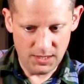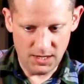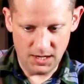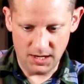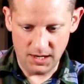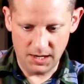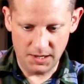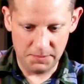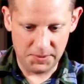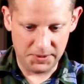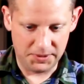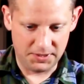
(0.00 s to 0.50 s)

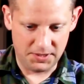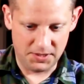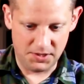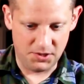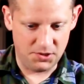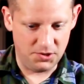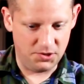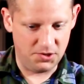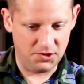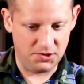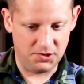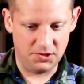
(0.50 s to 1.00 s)
But
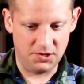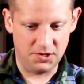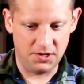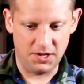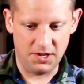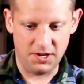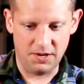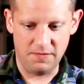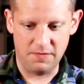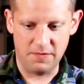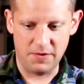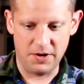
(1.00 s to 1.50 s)
this is just
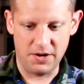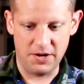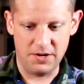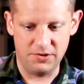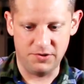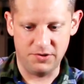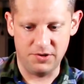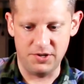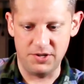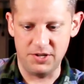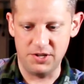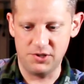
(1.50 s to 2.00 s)
a very
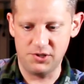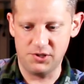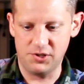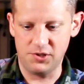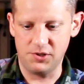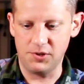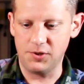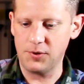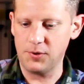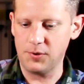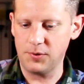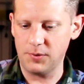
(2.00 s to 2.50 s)

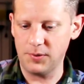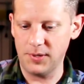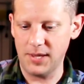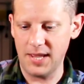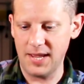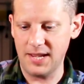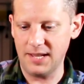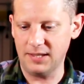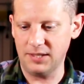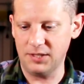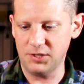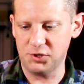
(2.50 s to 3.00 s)
traditional
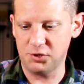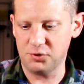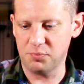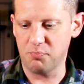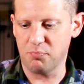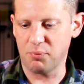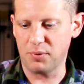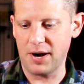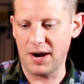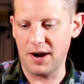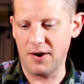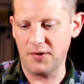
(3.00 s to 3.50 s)
English
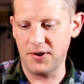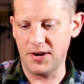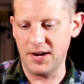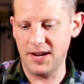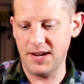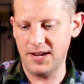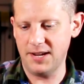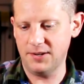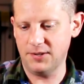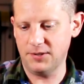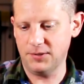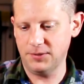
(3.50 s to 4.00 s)
brown
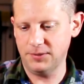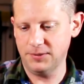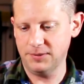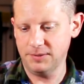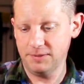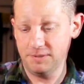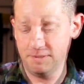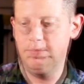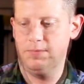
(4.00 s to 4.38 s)
ale.